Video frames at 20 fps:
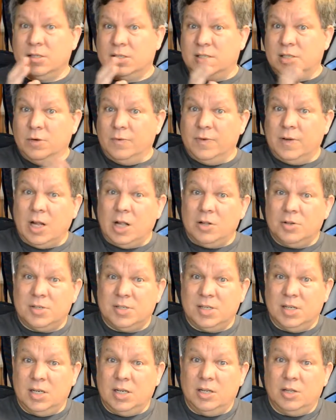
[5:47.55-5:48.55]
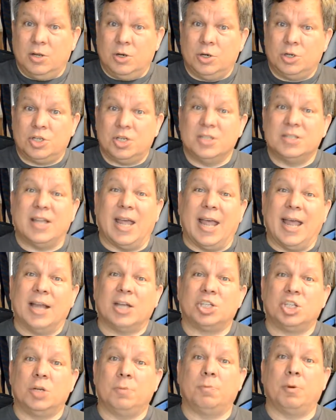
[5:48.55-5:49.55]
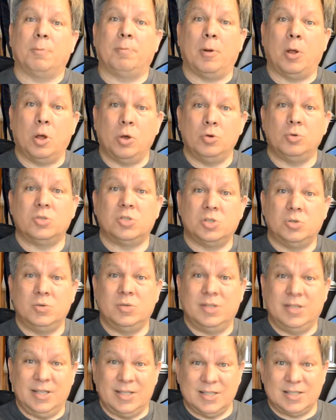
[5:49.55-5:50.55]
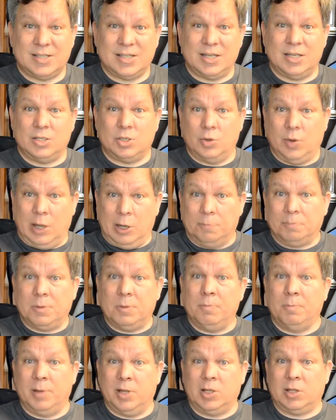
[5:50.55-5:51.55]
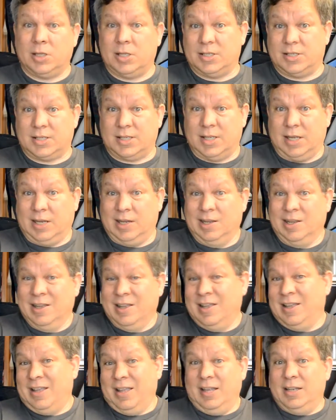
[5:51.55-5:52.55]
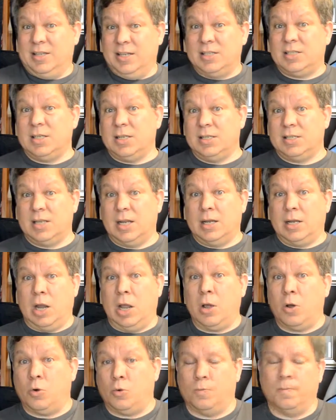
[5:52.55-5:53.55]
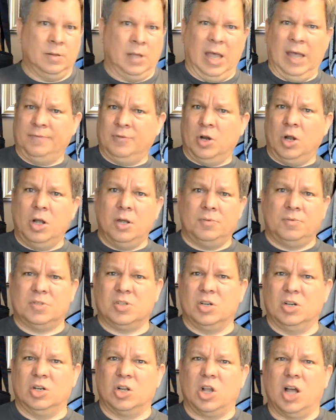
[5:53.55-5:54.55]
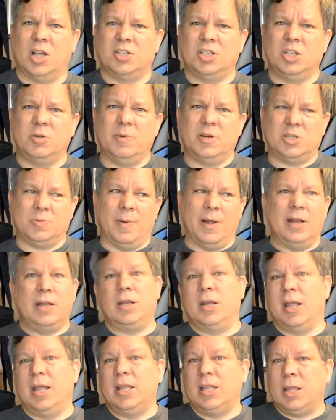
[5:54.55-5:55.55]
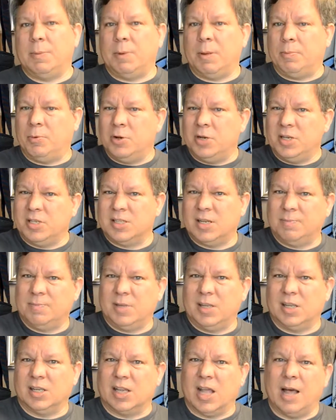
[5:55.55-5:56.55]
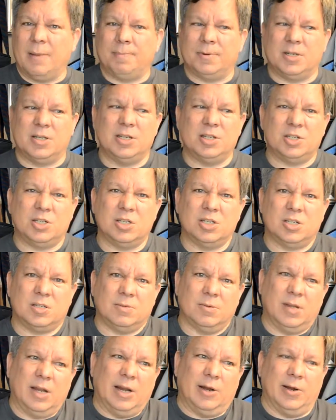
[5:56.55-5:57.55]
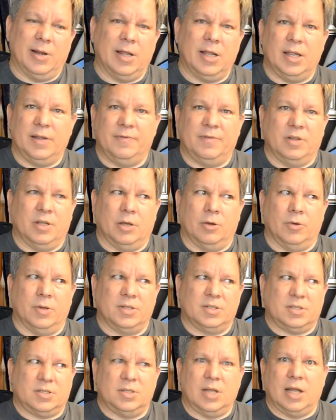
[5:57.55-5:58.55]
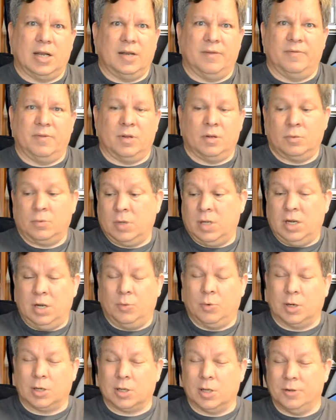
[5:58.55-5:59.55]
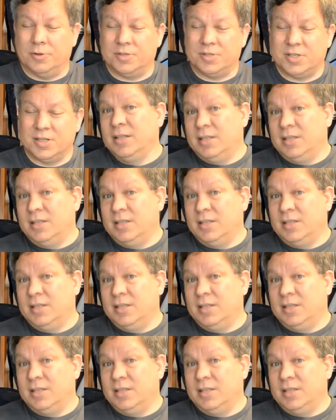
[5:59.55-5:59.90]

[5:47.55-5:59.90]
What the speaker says: Silver Dollar City and the Herschends actually proposed to Disney to help them build this thing, and Disney said no. After all, it was going to cost too much money, and hey, they'd be putting something in competition's area, even though it's not even anywhere close.